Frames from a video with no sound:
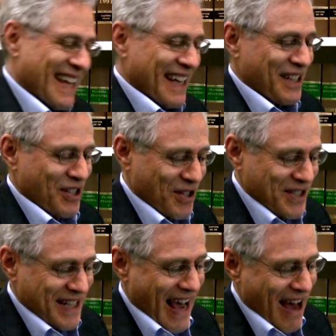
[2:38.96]
It
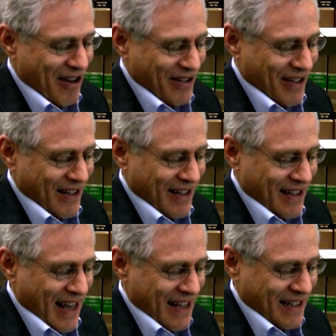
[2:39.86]
turns out
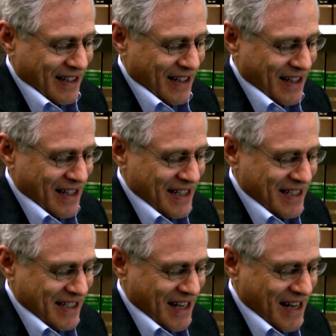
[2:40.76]
that
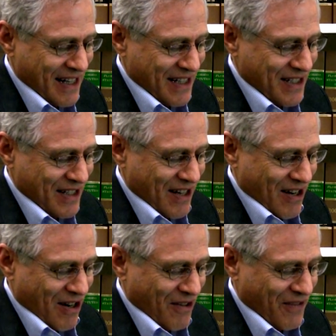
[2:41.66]
these studies
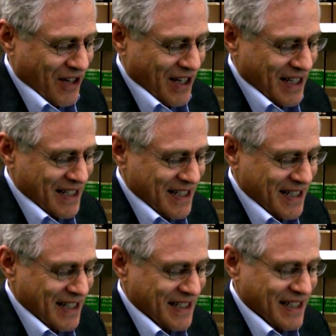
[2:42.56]
are very
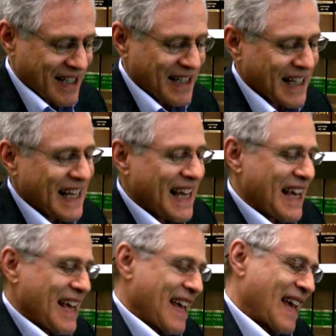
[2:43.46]
consistent,
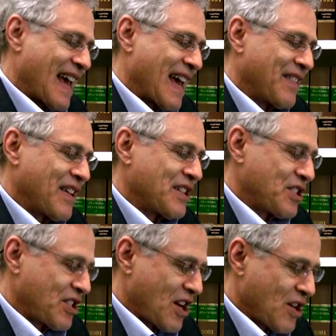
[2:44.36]
and they
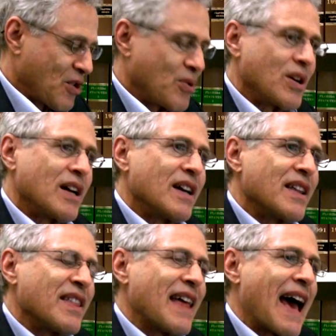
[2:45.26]
show
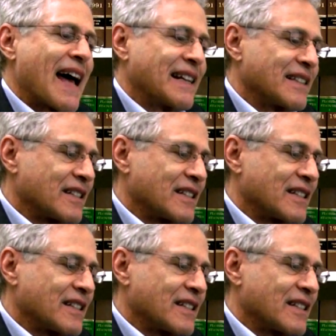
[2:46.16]
that